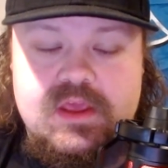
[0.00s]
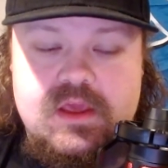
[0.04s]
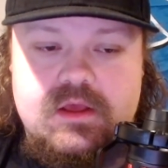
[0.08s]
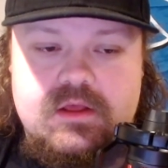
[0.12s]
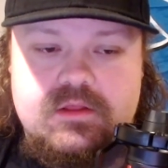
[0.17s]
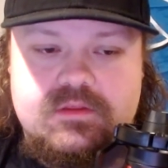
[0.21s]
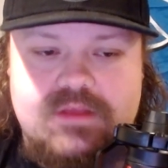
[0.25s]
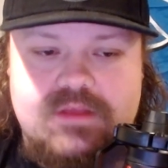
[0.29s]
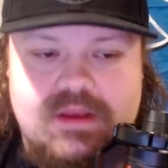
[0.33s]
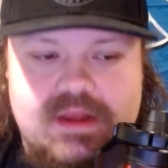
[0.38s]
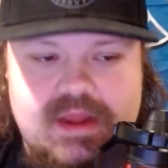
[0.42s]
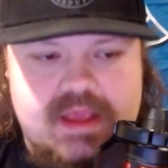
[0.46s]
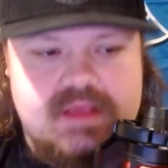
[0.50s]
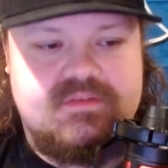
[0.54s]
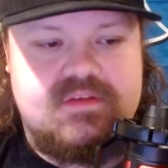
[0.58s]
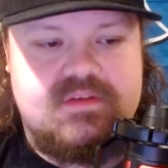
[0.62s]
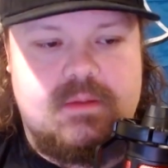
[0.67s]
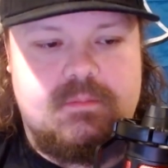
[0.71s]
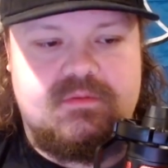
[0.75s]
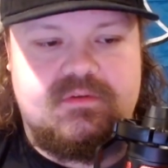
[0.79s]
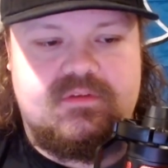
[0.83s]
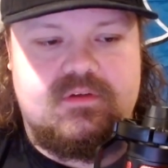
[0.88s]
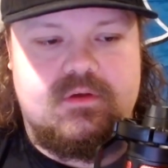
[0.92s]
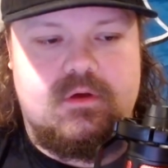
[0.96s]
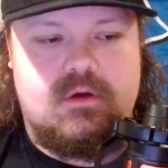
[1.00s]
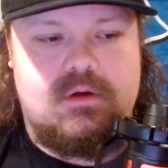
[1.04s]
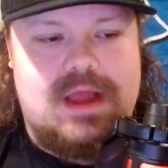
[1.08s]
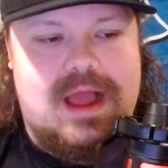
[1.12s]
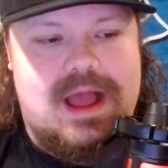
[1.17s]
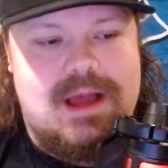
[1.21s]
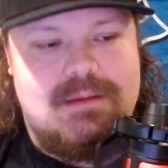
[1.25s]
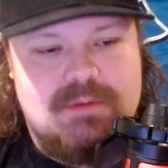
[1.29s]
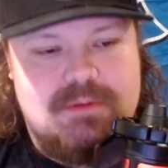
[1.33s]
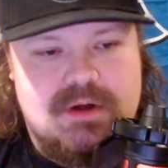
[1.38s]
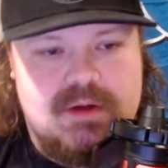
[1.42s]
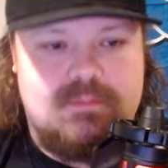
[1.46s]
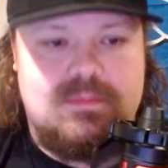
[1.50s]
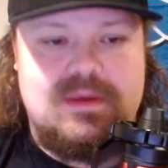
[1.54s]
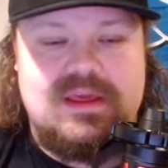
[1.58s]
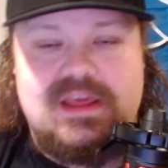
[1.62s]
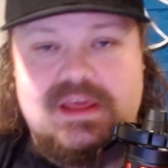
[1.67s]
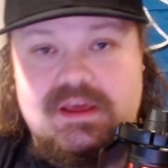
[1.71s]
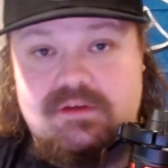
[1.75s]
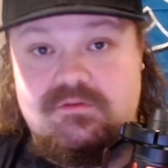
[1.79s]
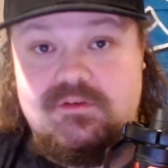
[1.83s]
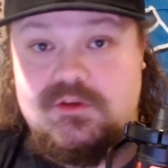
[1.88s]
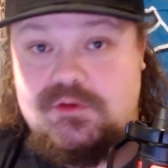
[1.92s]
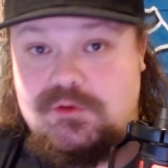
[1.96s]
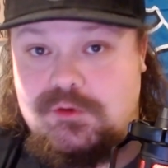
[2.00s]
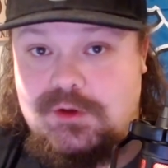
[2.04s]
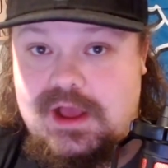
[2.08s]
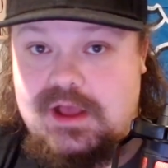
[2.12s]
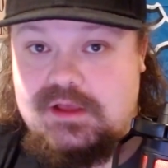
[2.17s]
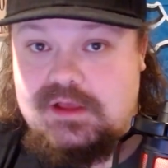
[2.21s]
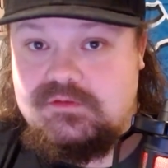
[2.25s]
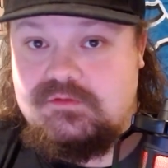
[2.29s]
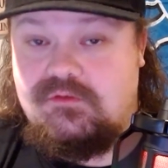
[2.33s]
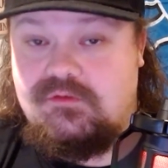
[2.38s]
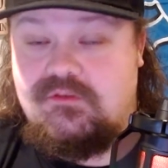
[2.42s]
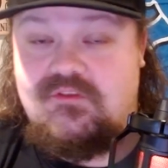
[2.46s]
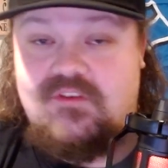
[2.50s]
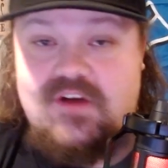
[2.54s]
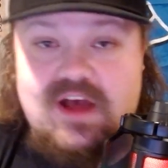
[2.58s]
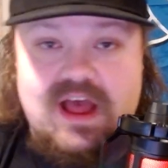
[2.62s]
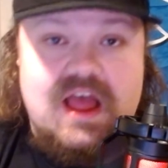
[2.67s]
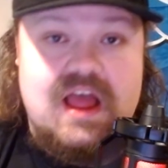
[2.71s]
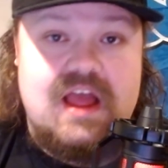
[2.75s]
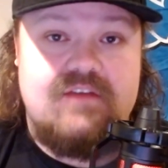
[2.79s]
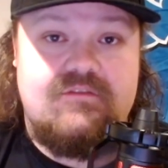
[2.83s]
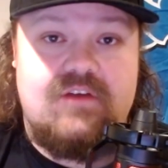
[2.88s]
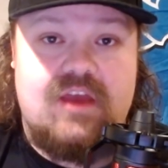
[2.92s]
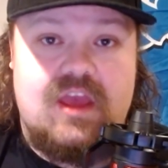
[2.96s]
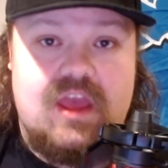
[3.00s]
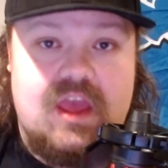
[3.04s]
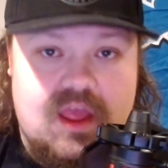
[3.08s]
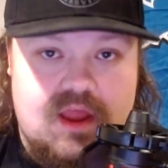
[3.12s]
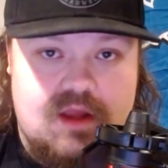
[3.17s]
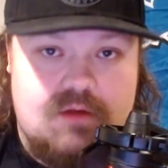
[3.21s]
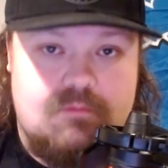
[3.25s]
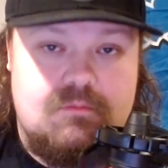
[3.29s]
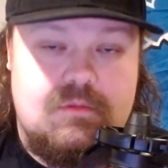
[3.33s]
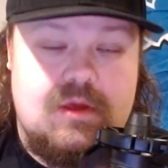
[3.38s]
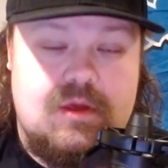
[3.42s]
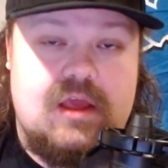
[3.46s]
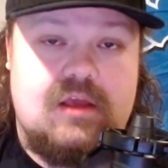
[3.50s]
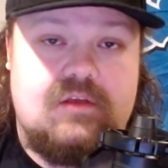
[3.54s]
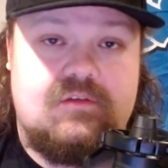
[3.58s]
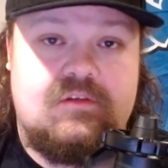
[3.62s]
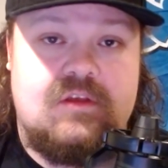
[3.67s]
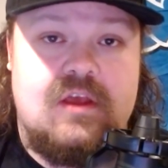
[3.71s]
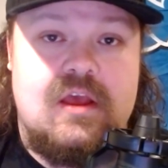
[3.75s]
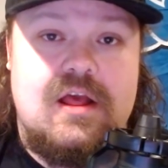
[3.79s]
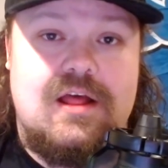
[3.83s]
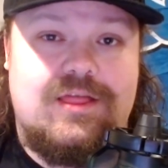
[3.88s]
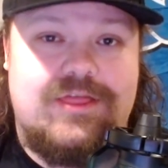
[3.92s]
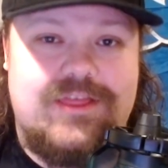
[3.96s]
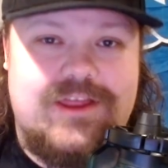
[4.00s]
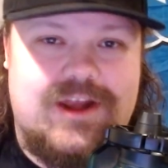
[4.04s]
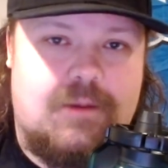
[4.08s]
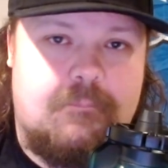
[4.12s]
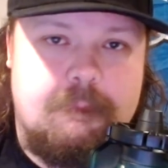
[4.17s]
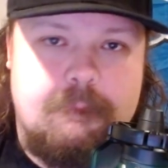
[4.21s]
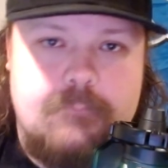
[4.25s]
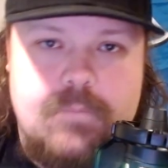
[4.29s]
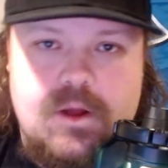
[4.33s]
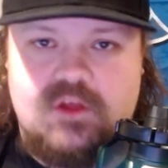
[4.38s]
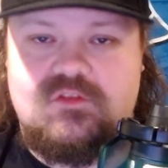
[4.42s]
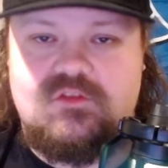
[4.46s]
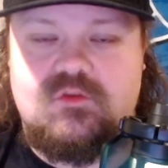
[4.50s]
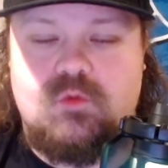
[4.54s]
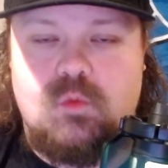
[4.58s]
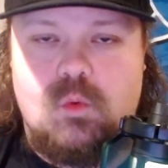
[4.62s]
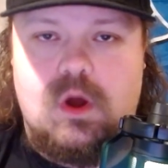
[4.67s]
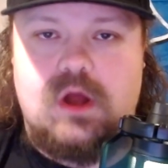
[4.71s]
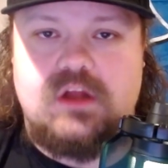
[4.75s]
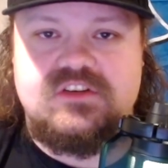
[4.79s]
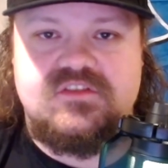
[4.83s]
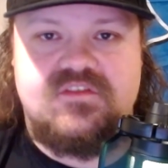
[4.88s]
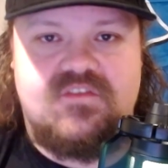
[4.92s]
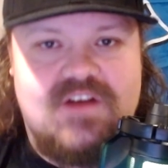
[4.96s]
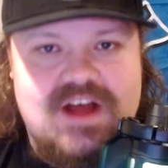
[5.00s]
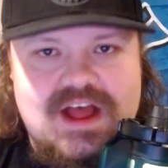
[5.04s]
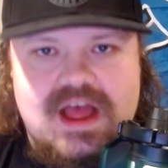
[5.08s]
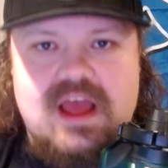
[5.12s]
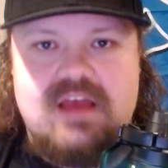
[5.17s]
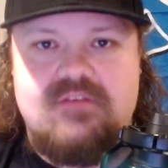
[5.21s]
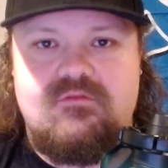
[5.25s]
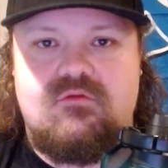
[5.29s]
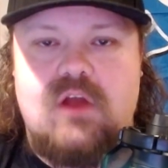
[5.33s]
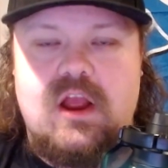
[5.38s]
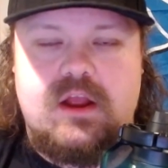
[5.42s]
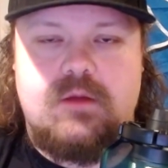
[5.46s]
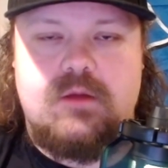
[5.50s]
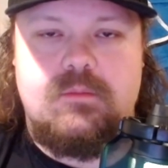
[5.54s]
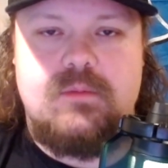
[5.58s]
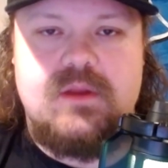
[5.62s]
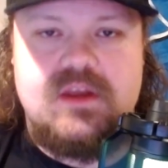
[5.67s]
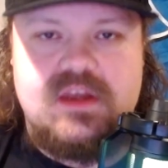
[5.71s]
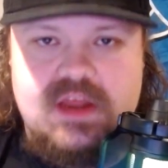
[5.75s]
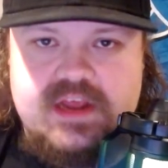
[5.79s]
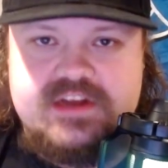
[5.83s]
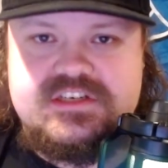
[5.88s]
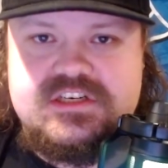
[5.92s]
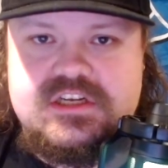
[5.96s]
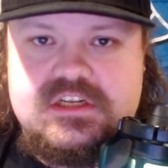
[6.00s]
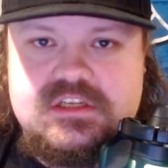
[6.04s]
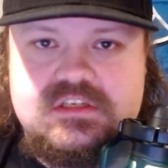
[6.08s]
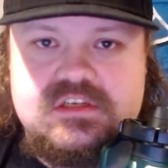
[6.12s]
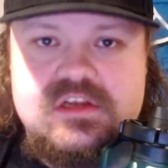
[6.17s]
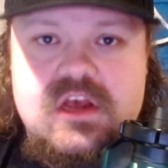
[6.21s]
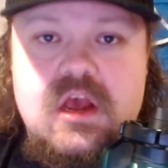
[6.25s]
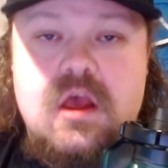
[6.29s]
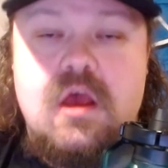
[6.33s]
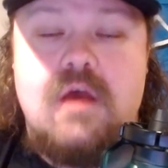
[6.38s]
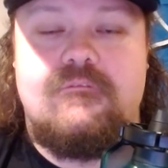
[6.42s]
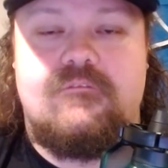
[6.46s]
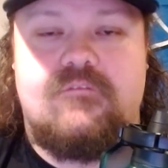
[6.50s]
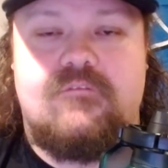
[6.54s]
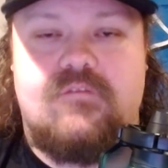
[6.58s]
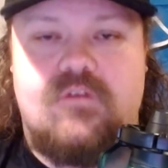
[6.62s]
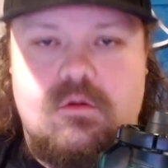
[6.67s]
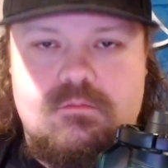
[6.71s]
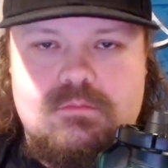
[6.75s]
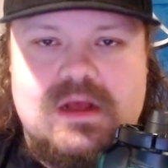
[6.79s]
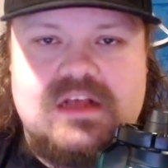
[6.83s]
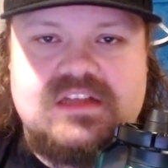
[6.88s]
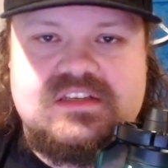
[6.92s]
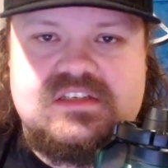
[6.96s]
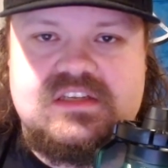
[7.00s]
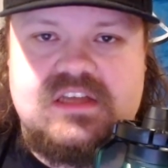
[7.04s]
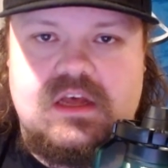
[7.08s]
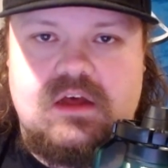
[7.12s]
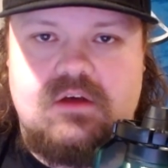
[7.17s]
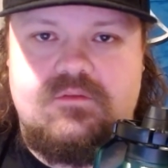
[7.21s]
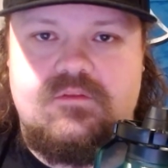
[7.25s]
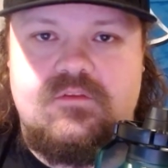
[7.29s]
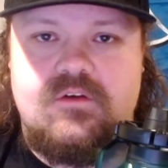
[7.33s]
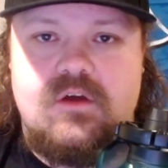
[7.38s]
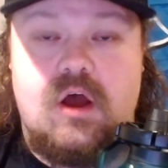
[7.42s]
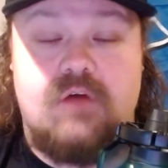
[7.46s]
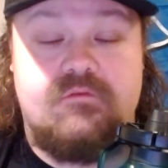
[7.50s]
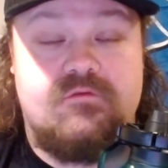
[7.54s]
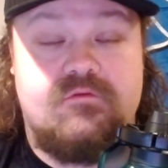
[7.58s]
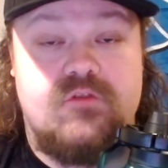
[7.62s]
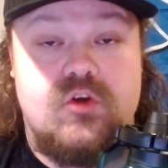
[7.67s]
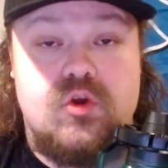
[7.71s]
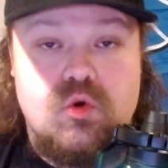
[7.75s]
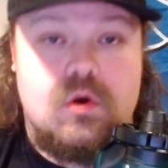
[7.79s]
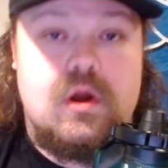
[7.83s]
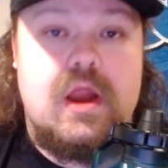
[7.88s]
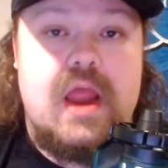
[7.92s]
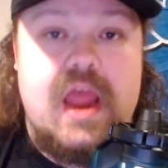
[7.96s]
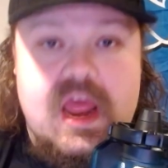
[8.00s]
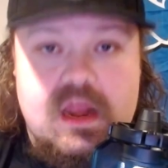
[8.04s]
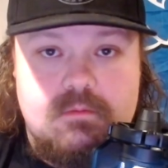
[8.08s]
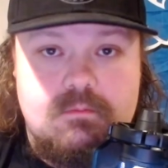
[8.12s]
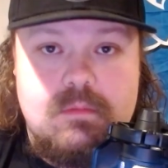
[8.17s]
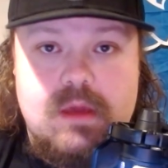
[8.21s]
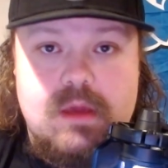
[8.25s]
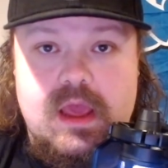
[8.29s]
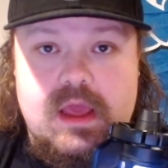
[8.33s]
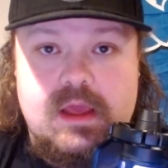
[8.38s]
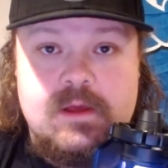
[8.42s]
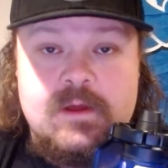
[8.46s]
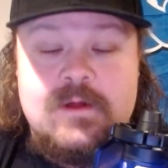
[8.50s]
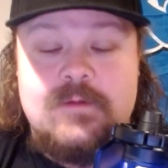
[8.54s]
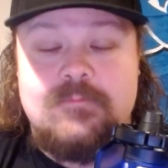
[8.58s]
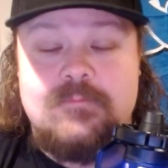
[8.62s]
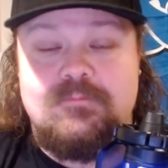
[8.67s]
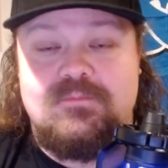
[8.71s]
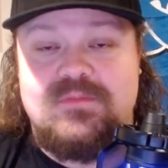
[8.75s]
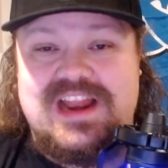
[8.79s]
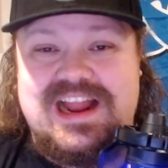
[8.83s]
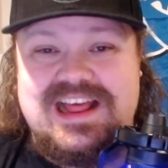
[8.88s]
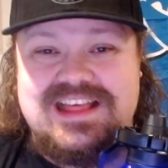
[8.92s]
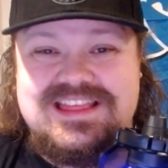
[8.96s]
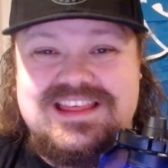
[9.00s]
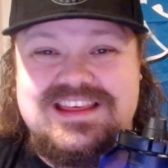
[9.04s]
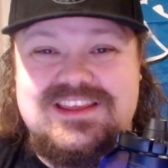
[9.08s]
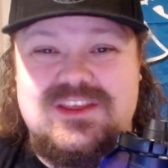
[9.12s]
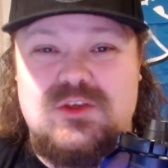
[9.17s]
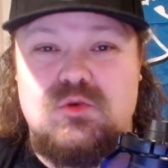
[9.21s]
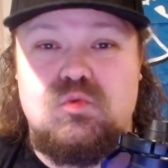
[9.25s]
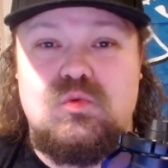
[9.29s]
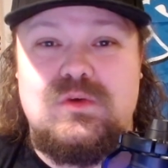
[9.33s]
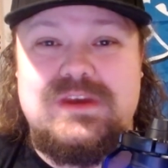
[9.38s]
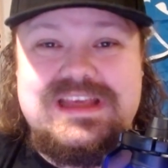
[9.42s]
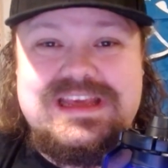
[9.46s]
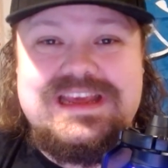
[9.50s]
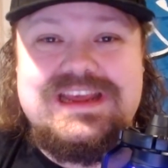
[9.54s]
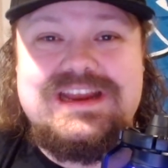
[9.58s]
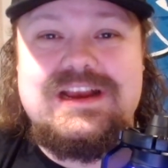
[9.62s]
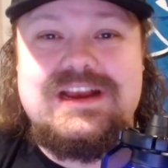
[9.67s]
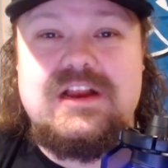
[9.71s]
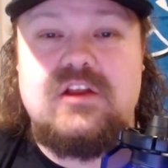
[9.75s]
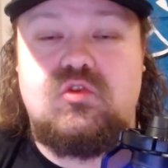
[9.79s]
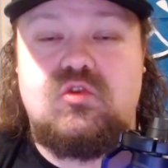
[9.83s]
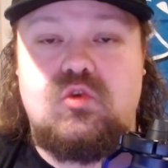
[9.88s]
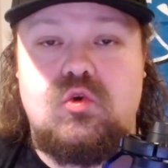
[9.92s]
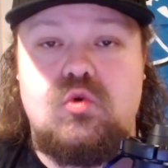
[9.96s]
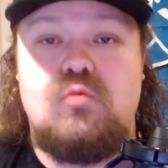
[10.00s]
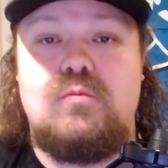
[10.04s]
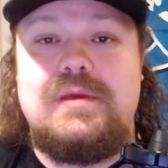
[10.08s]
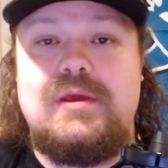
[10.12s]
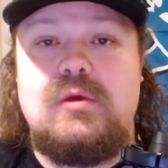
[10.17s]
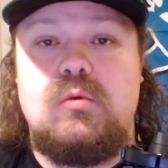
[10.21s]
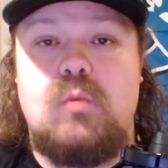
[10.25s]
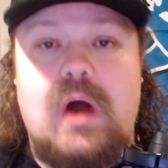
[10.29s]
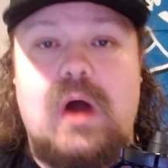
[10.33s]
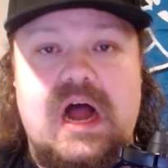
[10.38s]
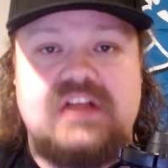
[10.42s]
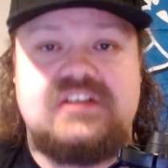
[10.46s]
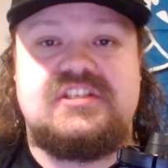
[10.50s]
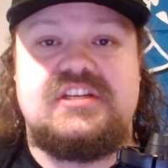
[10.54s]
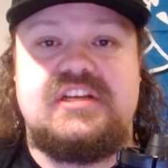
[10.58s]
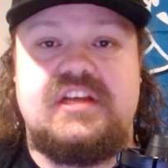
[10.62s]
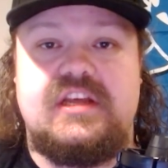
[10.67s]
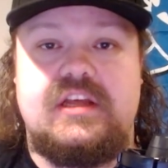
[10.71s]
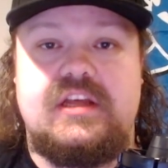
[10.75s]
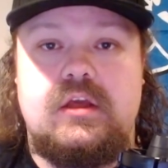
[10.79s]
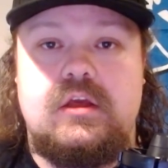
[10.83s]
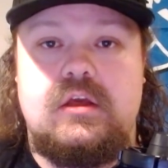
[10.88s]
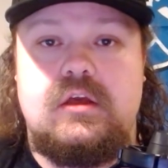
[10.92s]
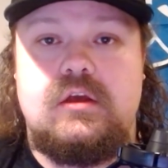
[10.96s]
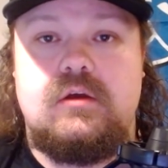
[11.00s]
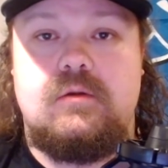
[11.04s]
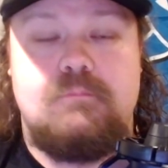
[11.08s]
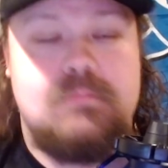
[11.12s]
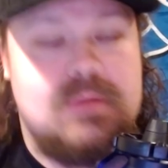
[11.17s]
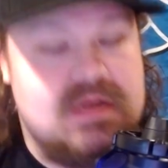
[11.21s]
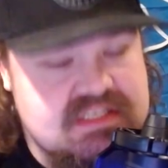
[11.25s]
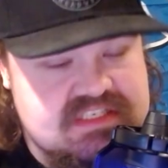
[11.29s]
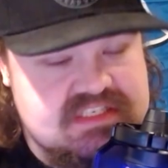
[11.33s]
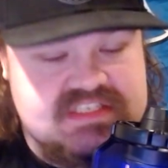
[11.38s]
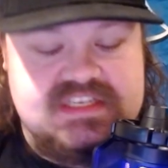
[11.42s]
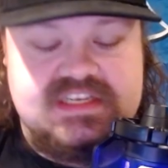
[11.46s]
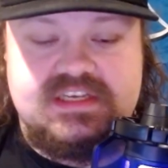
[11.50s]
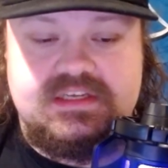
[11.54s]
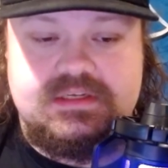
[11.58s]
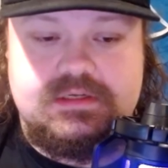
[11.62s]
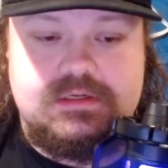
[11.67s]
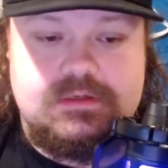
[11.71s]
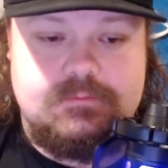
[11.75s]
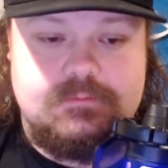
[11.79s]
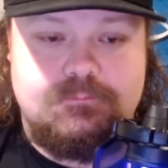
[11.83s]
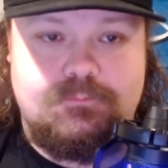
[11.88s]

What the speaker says: Today's episode, I'm going to be giving you guys 5 animes that are must watch. 5 recommendations from myself of newer anime that I think you need to be watching. Must see.